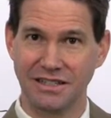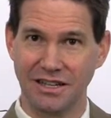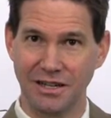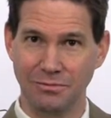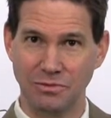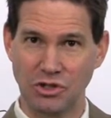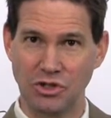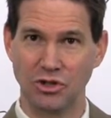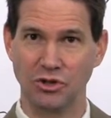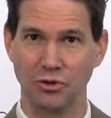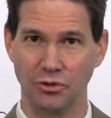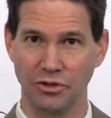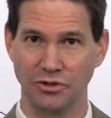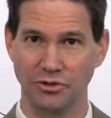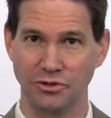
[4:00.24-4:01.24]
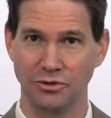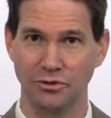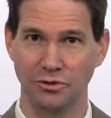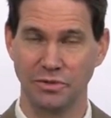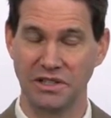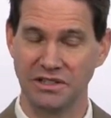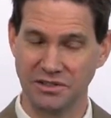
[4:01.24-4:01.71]
to come to know the
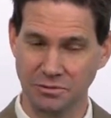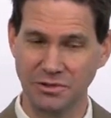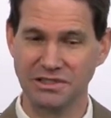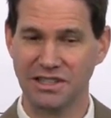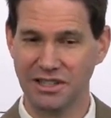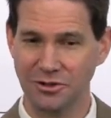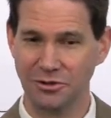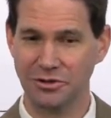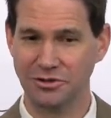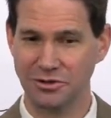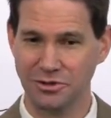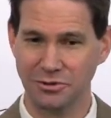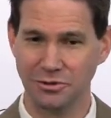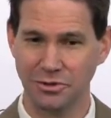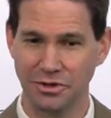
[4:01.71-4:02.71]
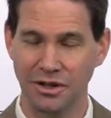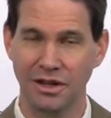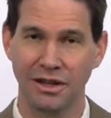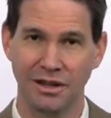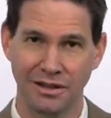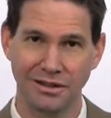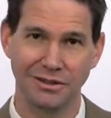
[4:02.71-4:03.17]
truth. Because once I know the truth,
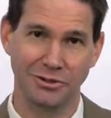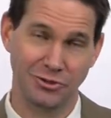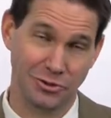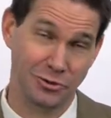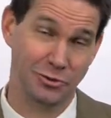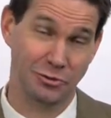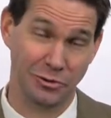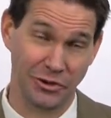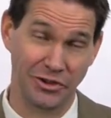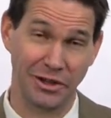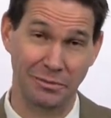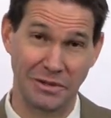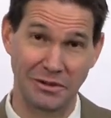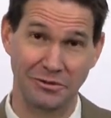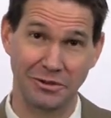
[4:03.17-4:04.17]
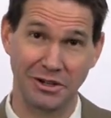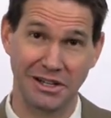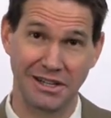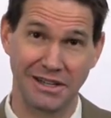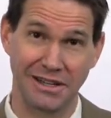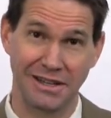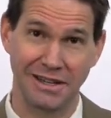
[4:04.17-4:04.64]
the truth will set me
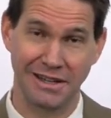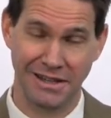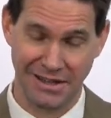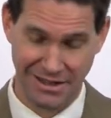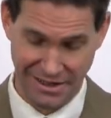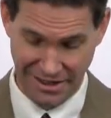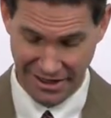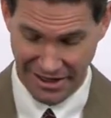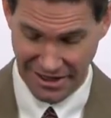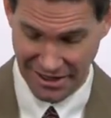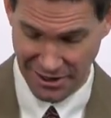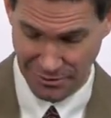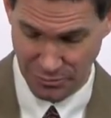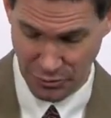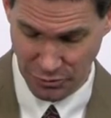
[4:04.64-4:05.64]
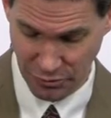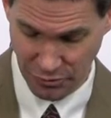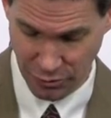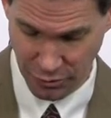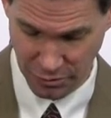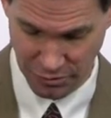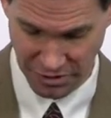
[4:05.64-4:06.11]
free and I can move
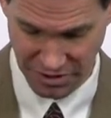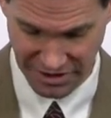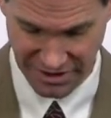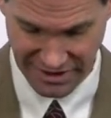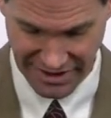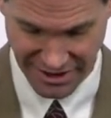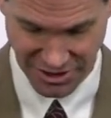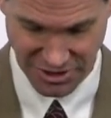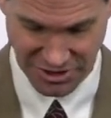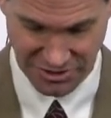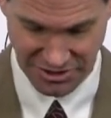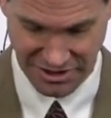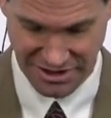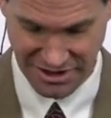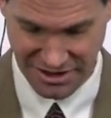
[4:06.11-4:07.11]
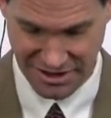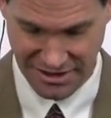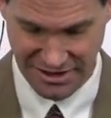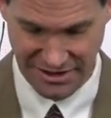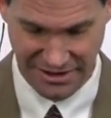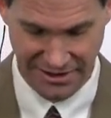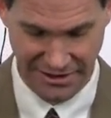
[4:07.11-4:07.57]
forward and actually
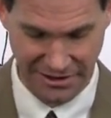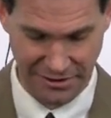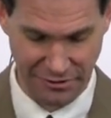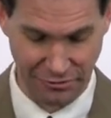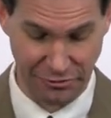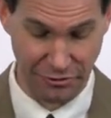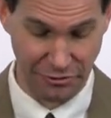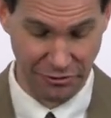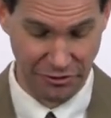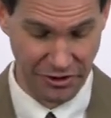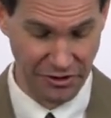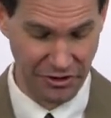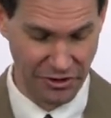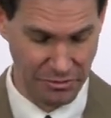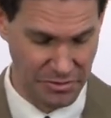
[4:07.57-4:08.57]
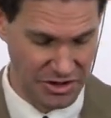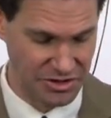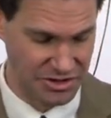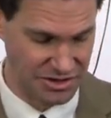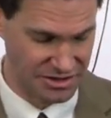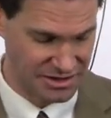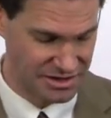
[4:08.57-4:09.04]
uh, fulfill the
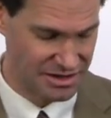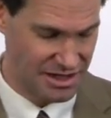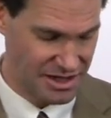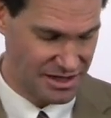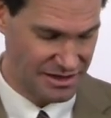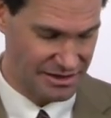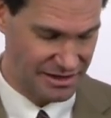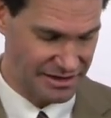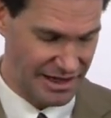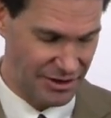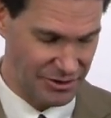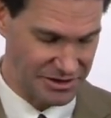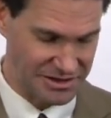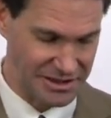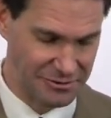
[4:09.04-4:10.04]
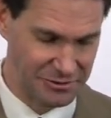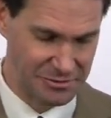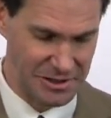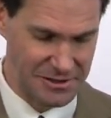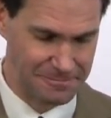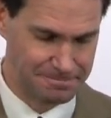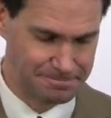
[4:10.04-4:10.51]
missions that thou hast
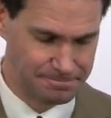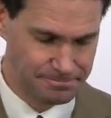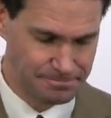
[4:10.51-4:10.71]
given me.